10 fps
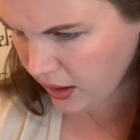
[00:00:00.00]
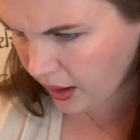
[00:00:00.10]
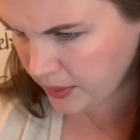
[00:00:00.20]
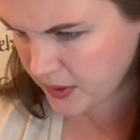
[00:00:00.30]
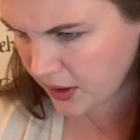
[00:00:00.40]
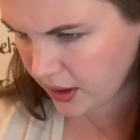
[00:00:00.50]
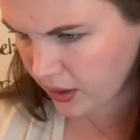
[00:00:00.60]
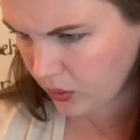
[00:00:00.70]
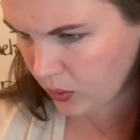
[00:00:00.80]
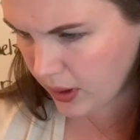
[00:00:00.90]
I'm
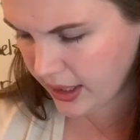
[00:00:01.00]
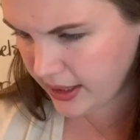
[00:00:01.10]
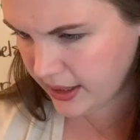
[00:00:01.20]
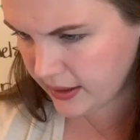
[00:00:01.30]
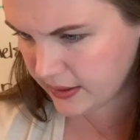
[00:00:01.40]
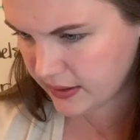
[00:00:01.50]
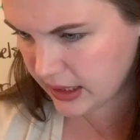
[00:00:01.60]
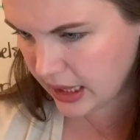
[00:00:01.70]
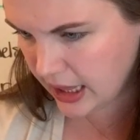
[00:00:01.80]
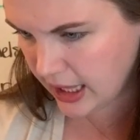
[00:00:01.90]
sorry, what is
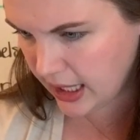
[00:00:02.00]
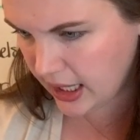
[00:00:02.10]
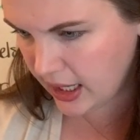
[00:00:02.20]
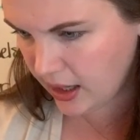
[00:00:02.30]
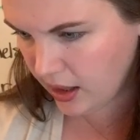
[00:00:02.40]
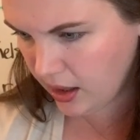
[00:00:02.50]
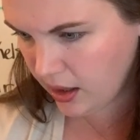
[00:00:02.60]
the,